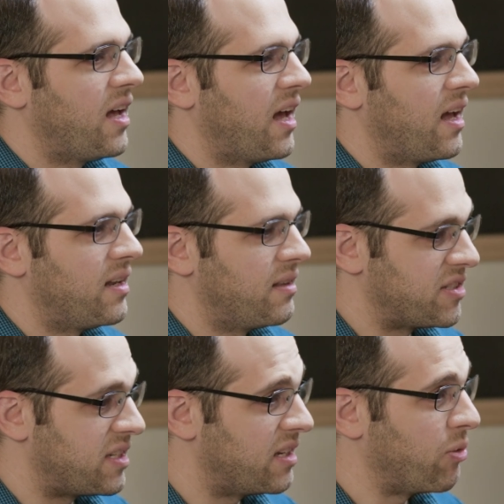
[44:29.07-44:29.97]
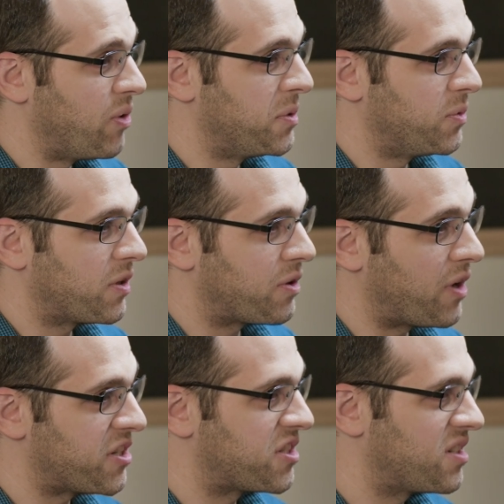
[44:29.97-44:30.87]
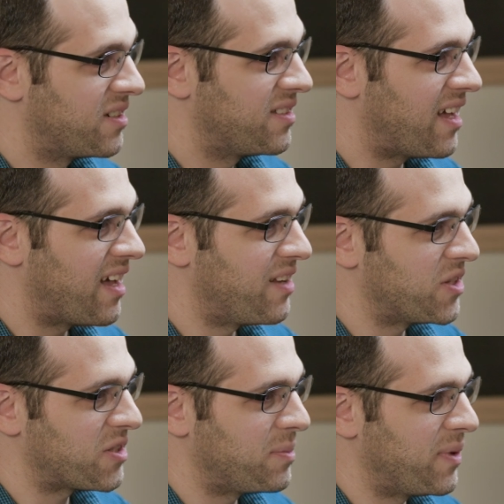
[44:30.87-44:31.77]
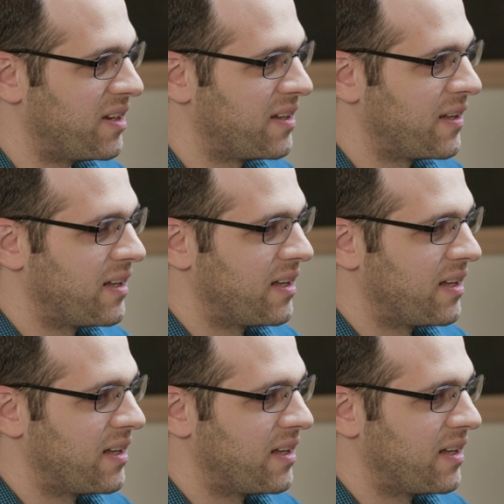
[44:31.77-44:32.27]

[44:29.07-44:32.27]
and the seed of the woman will crush the head of the serpent,